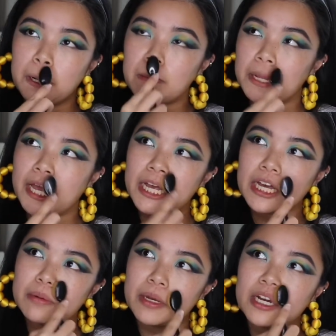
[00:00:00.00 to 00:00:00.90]
I'm like,
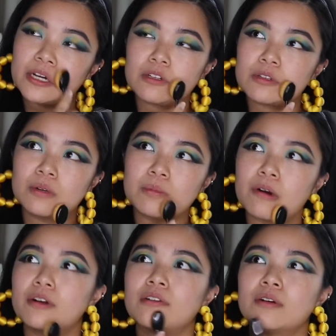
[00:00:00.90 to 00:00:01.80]
oh my god, you're so
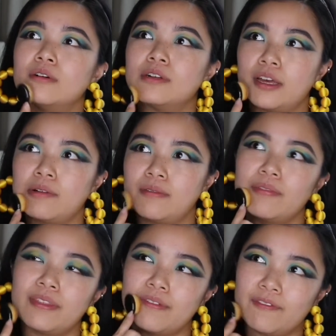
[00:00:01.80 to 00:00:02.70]
boring, Nicole. Like,
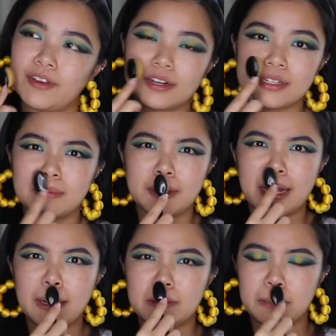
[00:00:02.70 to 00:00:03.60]
figure something
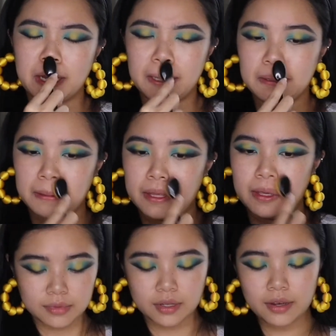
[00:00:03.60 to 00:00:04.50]
out, right?
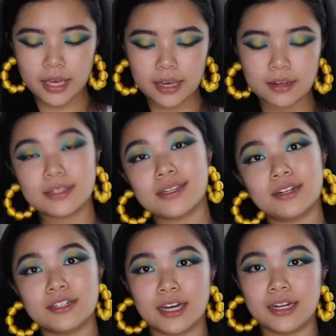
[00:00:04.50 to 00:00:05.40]
Okay,
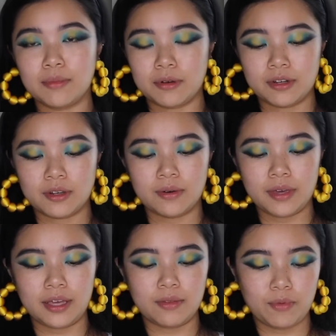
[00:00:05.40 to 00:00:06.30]
concealer done. I'm gonna go
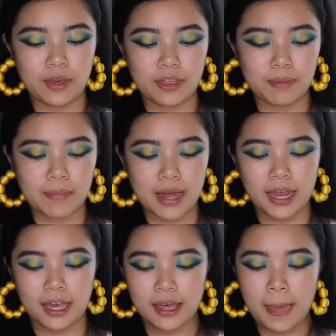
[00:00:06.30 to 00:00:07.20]
in with
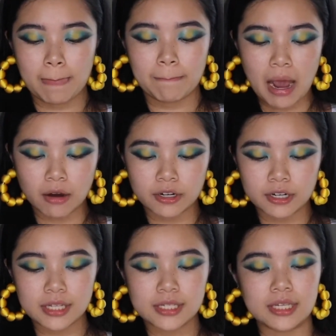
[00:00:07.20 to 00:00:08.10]
my powder.
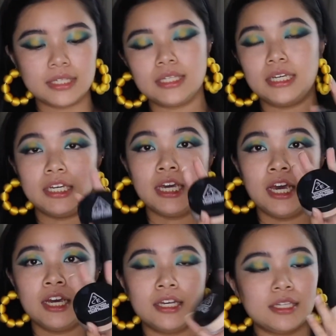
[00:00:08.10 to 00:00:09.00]
This is the
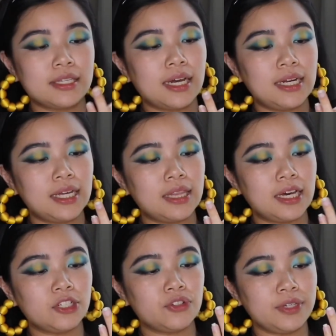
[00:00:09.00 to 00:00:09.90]

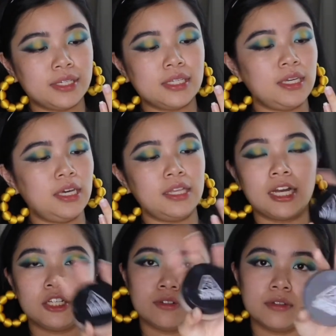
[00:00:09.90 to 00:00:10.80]
Stananda 3CE
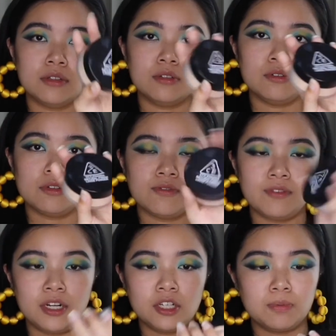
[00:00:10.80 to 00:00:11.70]
Natural Loose
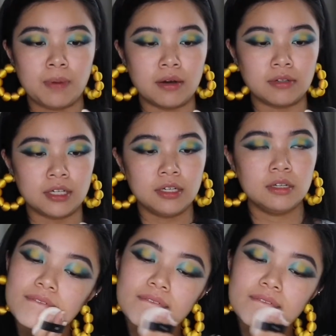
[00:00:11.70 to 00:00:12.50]
Finish Powder.